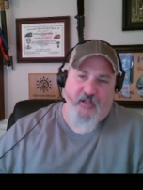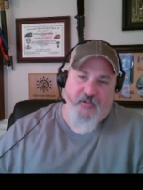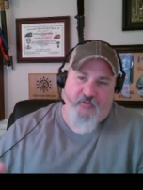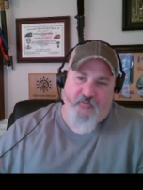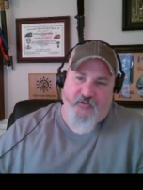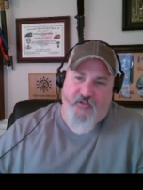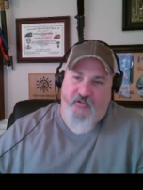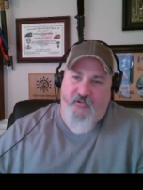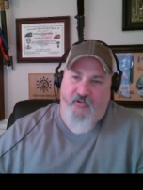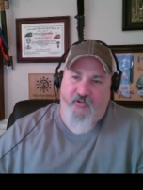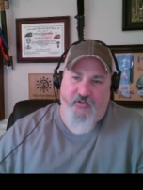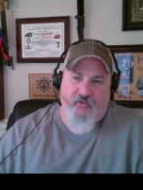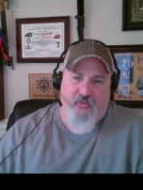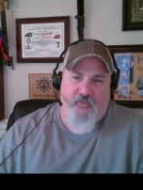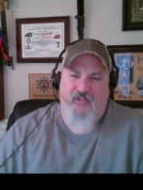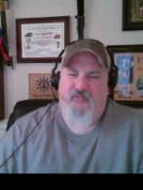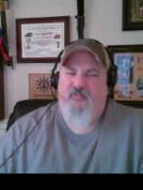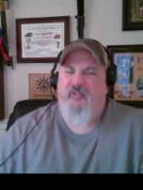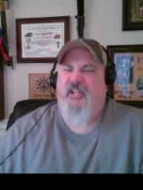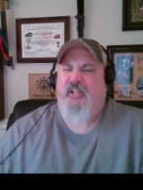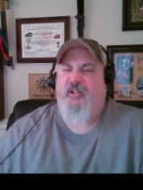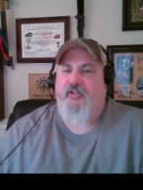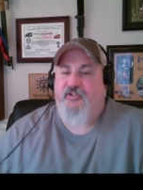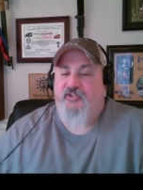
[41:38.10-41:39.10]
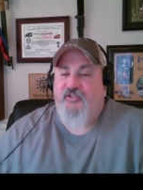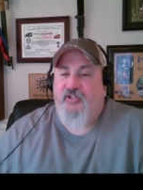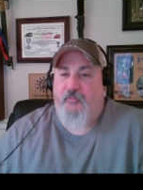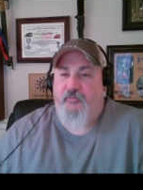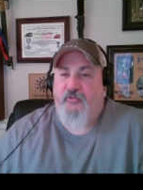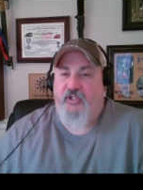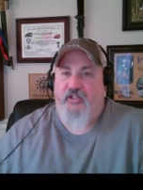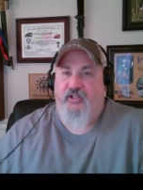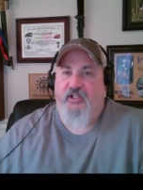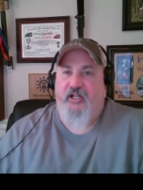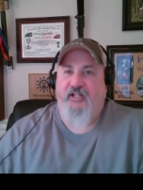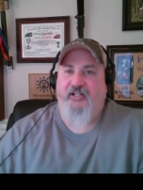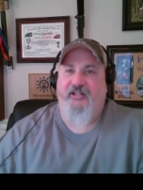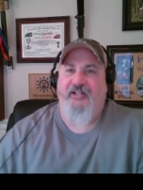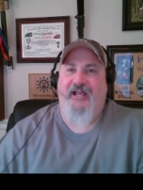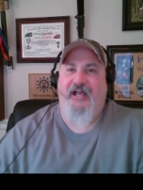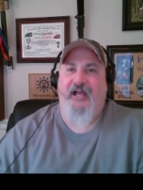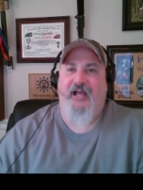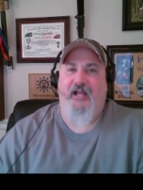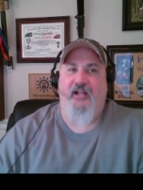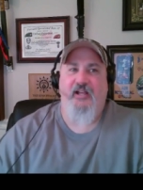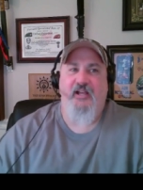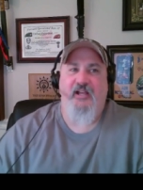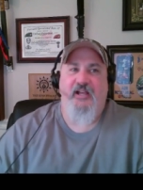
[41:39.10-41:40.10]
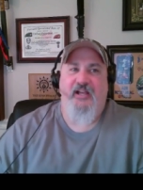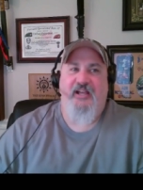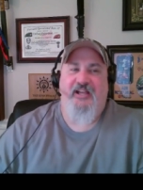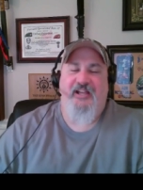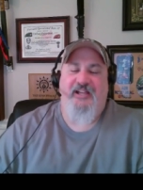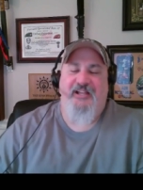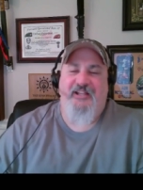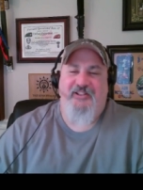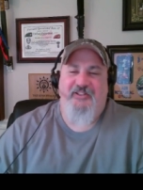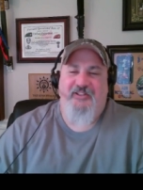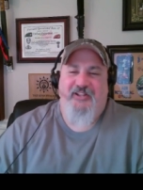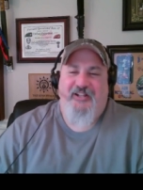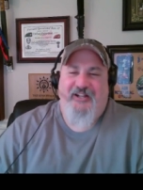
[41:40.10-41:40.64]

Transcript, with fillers: three three feet or something like that. And then